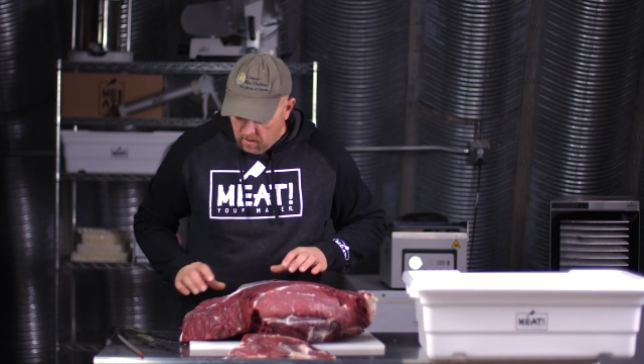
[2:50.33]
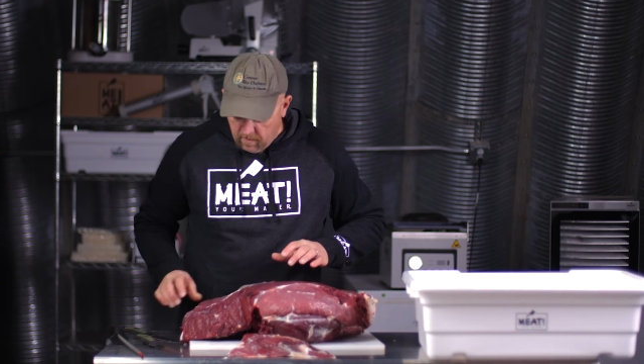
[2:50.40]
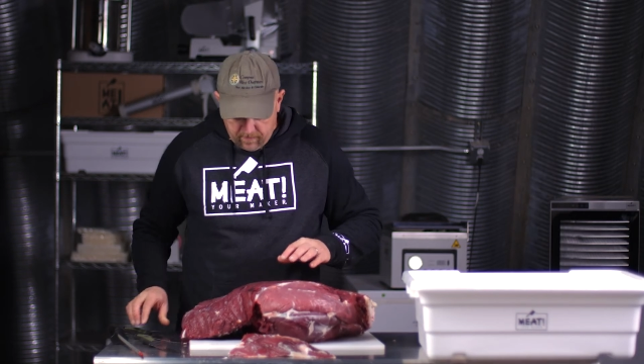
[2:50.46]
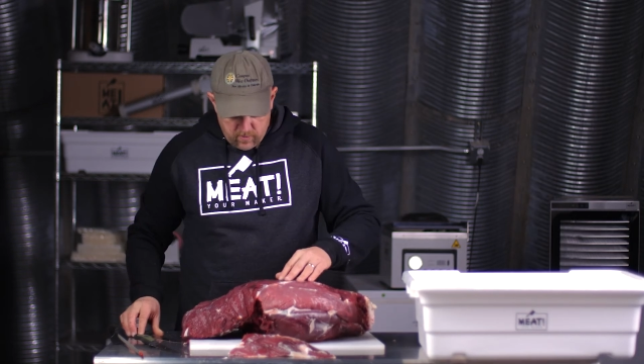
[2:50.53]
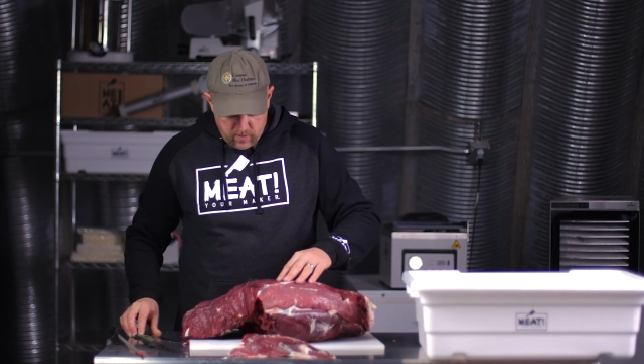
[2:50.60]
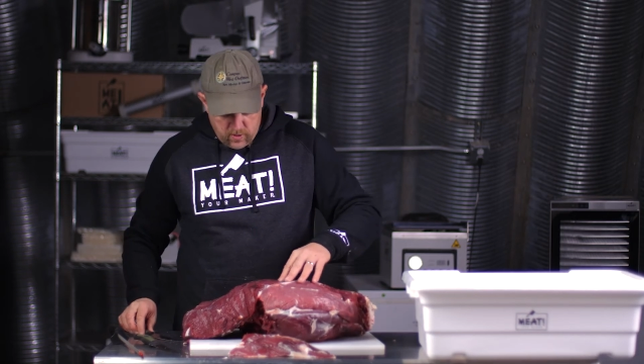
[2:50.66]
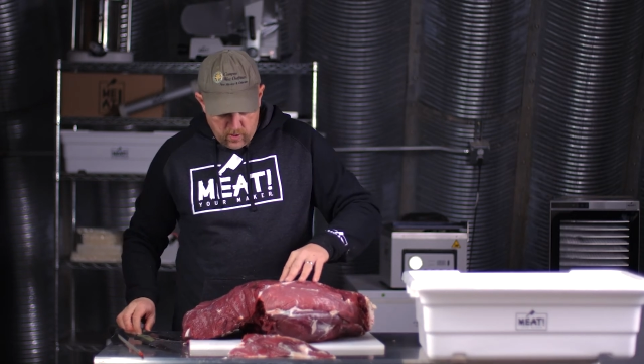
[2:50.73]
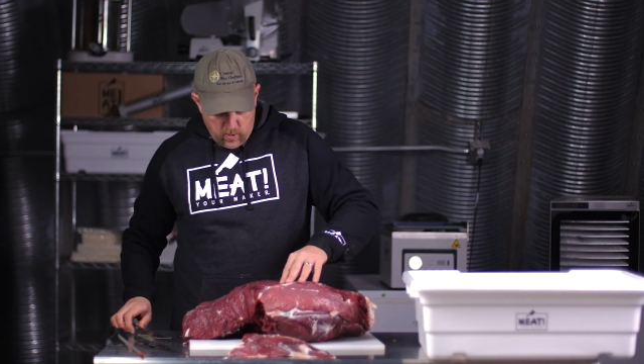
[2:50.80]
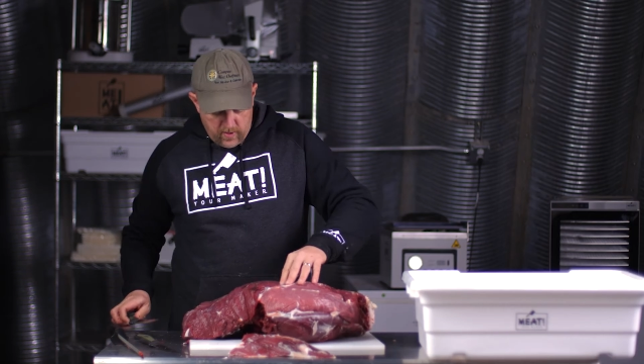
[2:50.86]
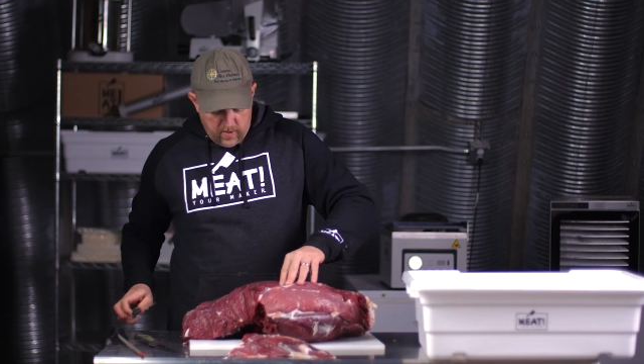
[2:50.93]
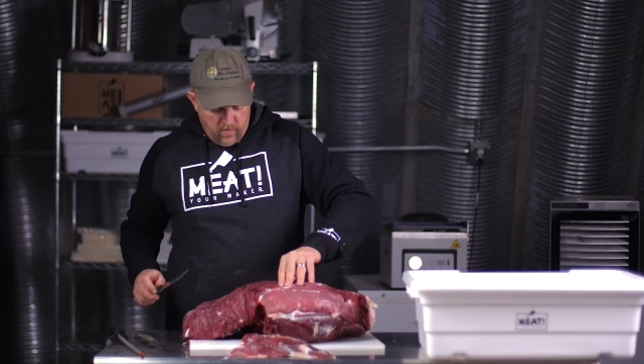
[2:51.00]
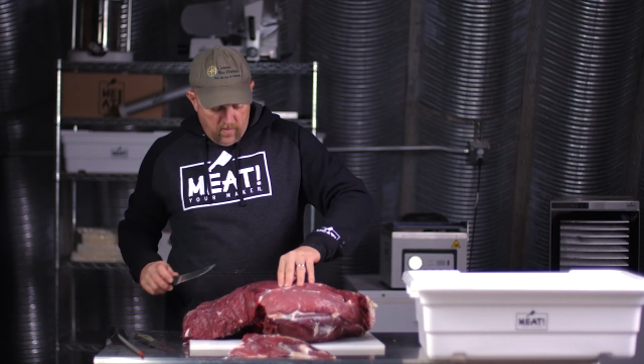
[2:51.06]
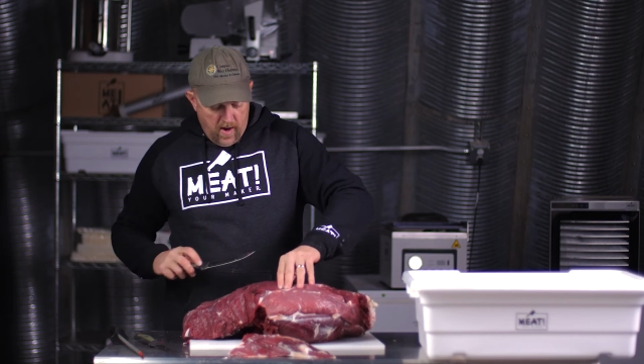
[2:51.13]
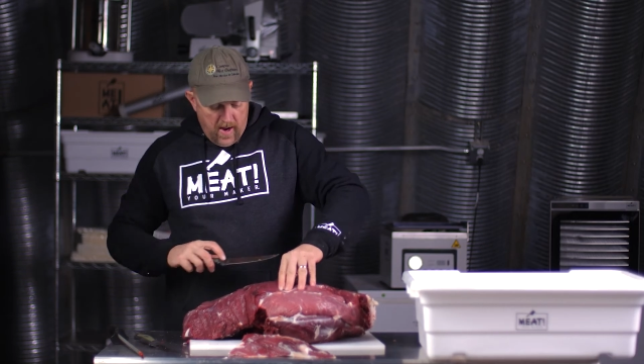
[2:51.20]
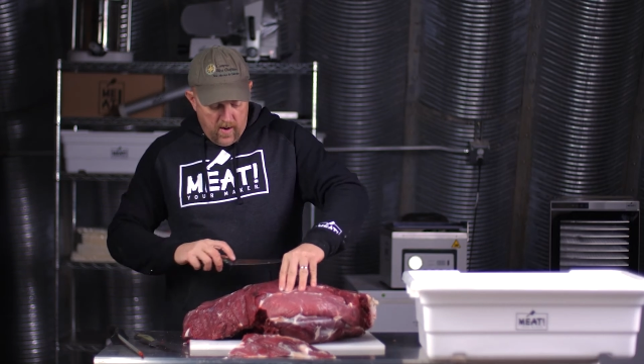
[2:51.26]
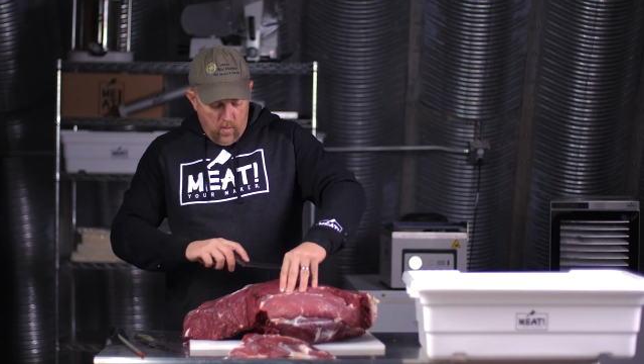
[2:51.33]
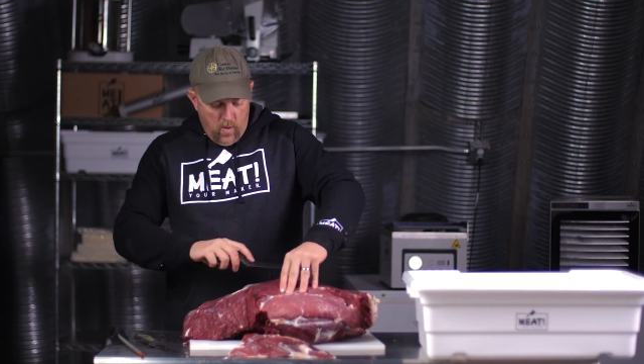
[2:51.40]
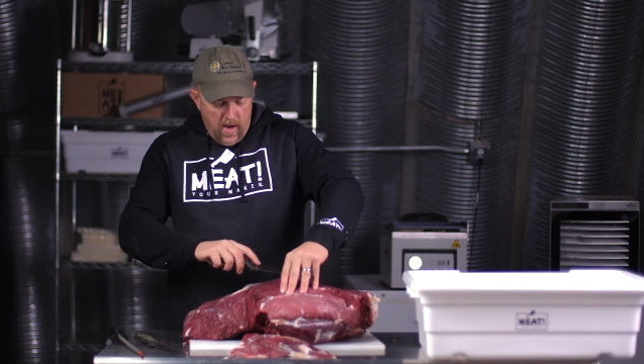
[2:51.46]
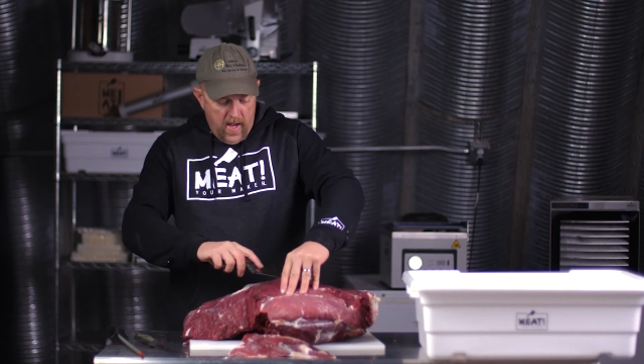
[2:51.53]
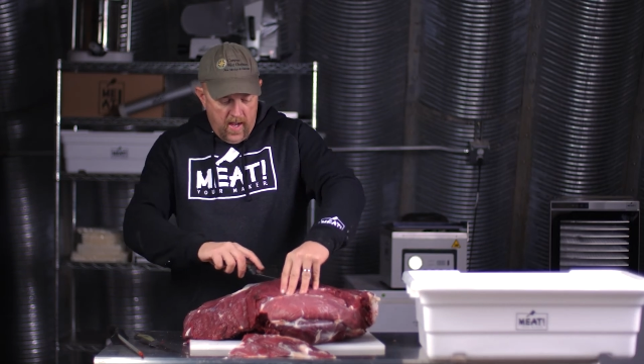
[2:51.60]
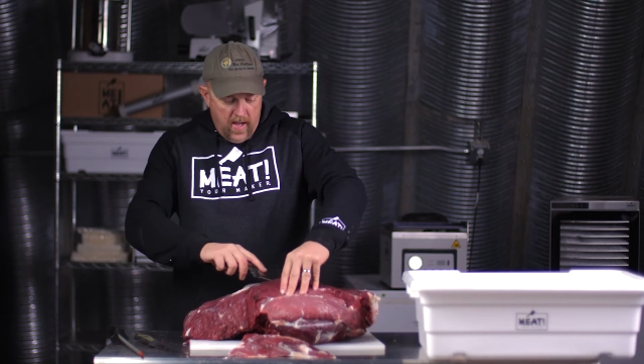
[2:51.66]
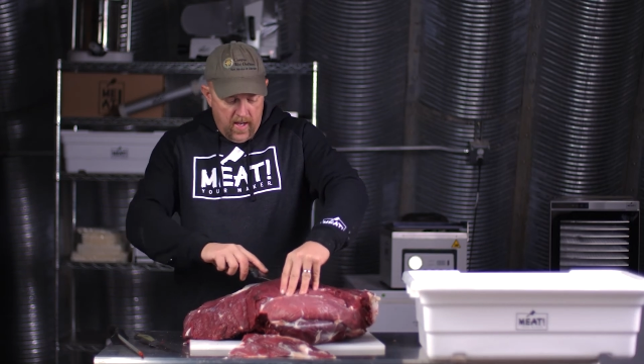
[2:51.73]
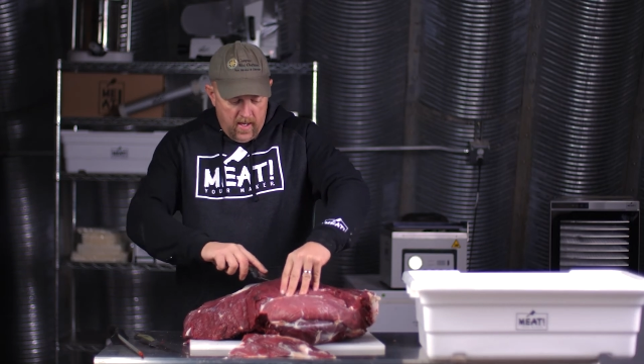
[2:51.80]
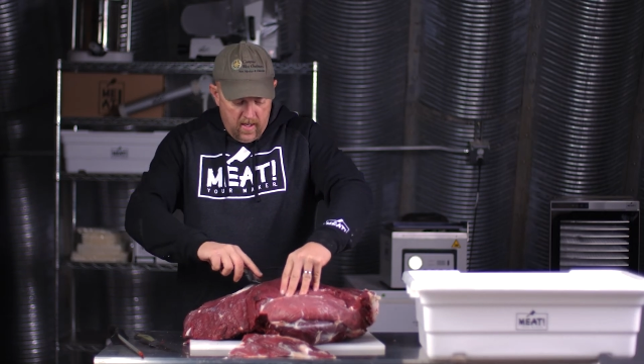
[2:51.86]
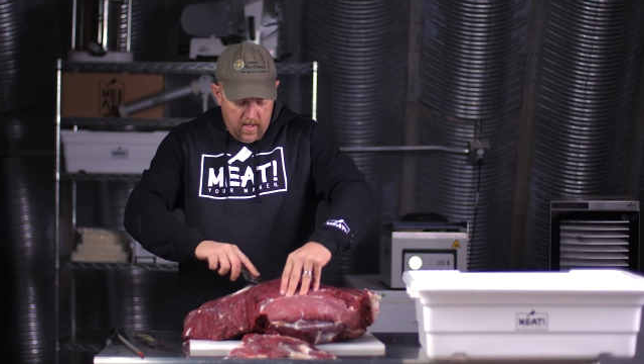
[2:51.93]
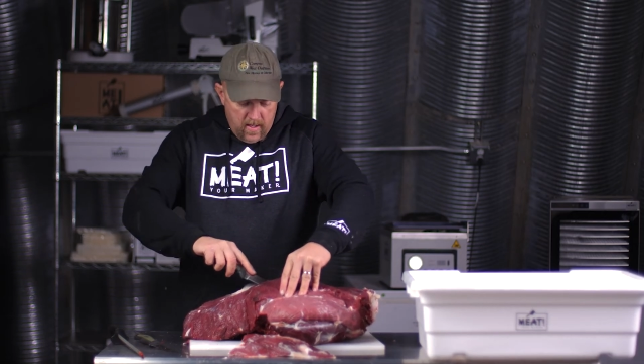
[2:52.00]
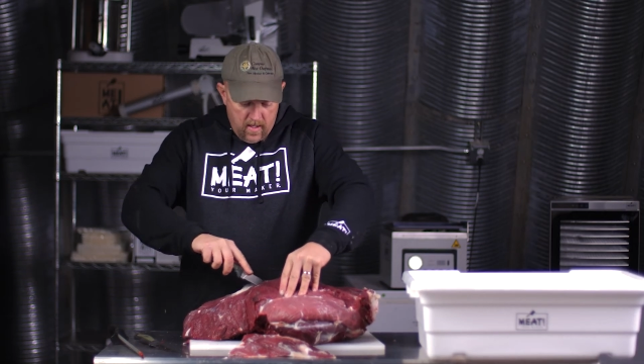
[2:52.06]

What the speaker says: If you do it the right way,